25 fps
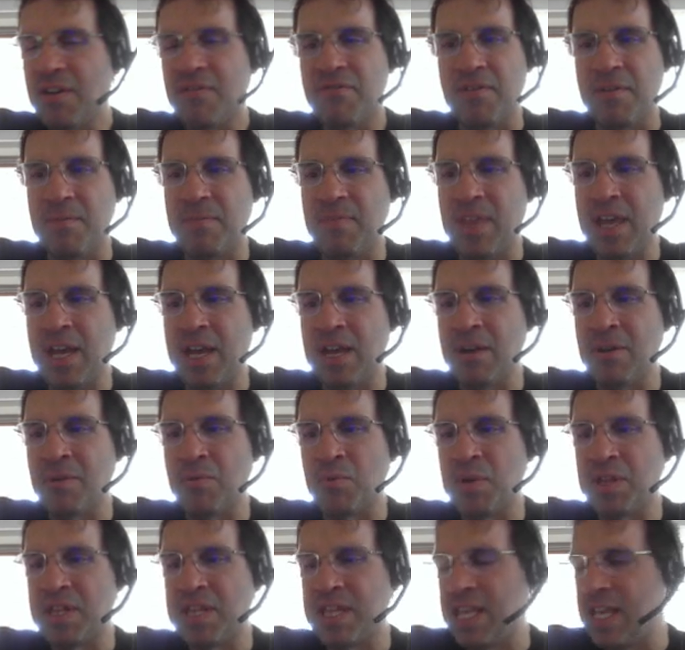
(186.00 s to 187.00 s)
from there
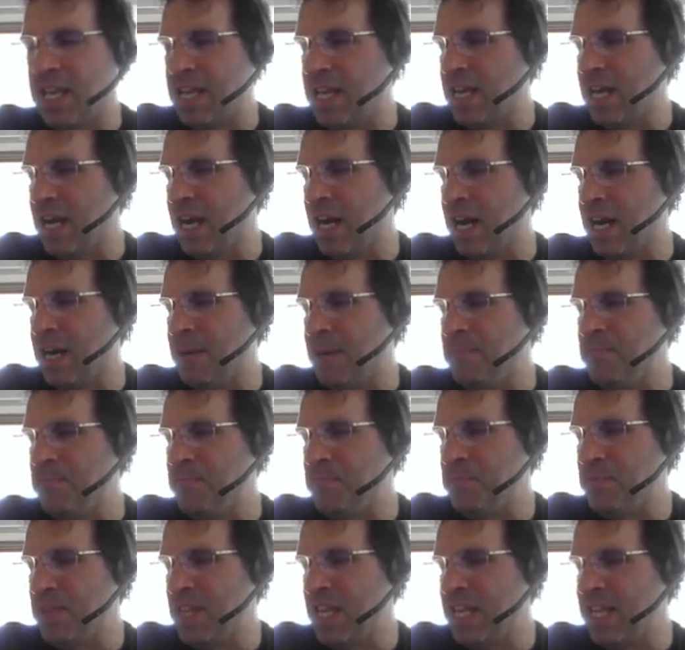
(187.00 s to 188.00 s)
with the
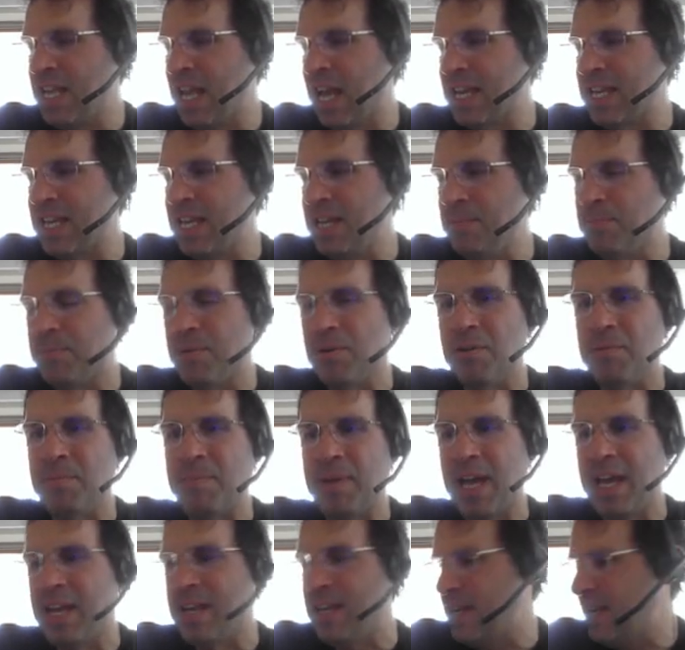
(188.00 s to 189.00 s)
Yankee
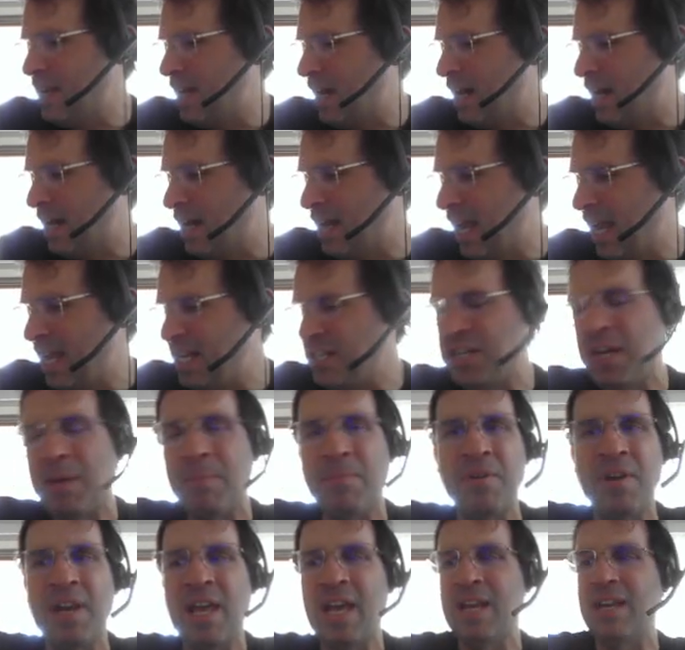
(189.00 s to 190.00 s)
bullpen. AJ
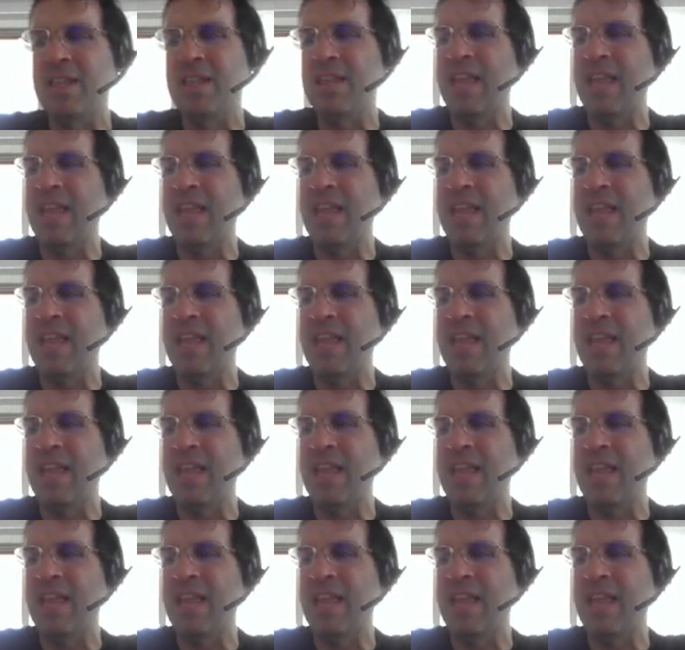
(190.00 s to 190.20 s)
Burnett